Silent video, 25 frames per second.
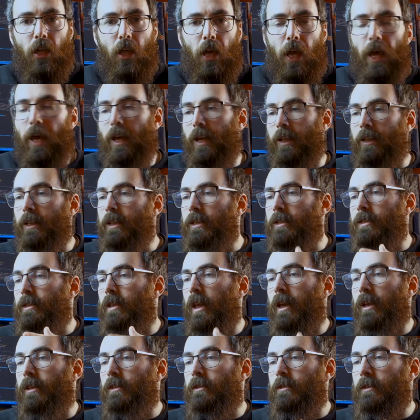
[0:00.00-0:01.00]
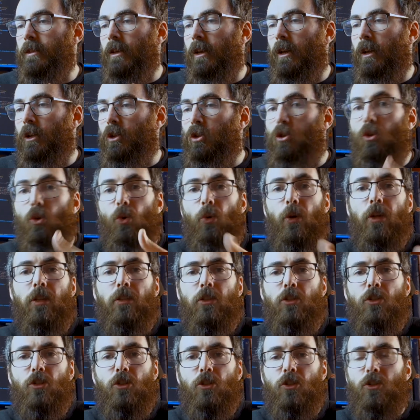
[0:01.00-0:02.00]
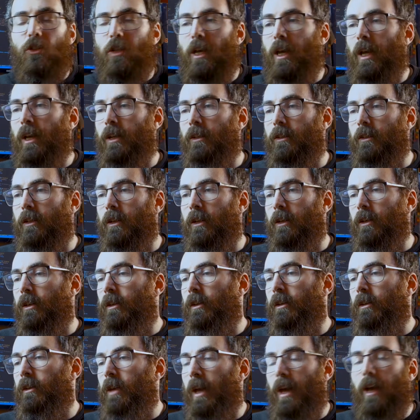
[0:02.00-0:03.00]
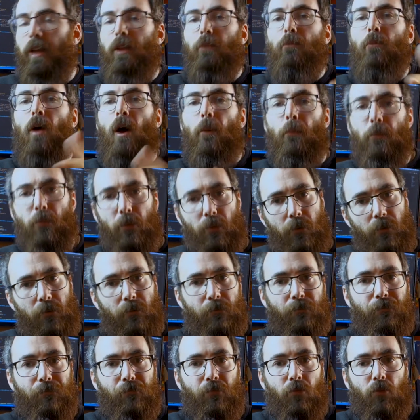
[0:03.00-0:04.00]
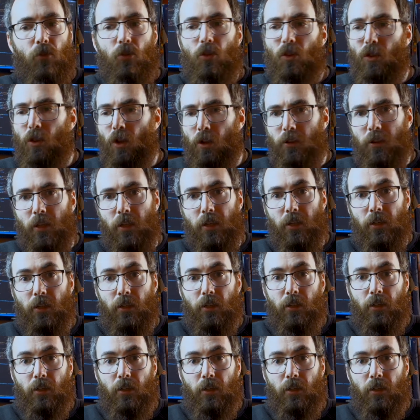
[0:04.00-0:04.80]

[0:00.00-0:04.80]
Hey, this takes two integers and they add them up. Nothing.